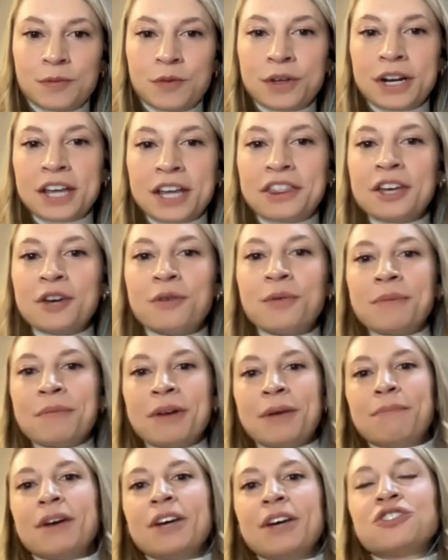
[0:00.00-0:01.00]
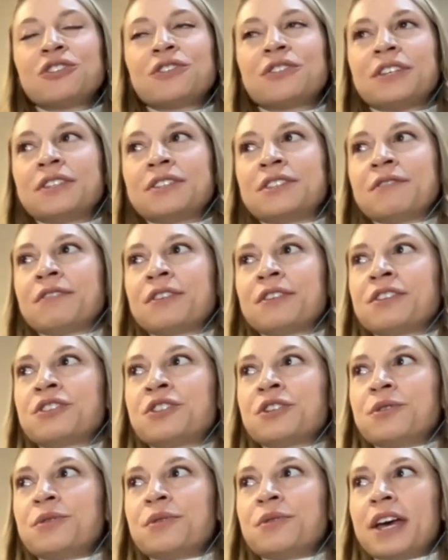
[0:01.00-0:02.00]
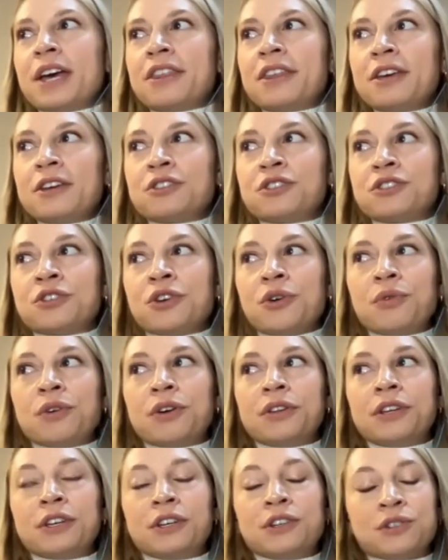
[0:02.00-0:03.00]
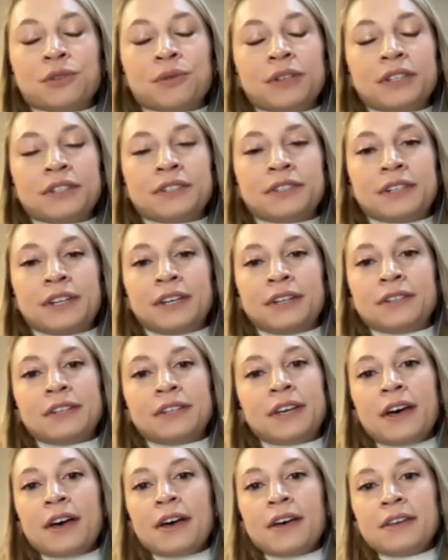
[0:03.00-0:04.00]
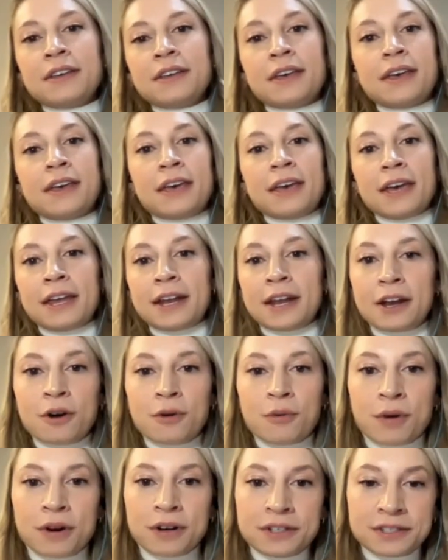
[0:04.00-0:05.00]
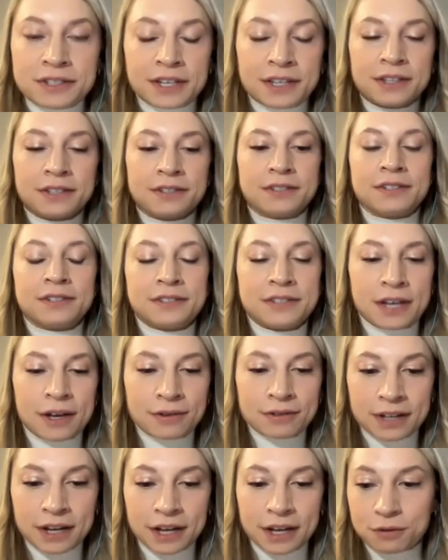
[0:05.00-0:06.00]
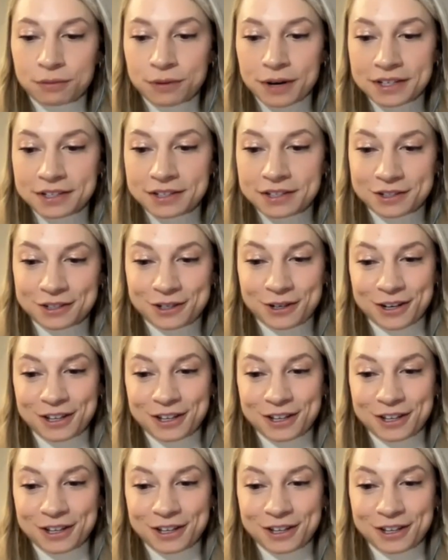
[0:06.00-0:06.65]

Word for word: Well, and I think uh, we might measure things differently too. I think it's so good that you're doing this in India. And I don't want to say this to sound like racist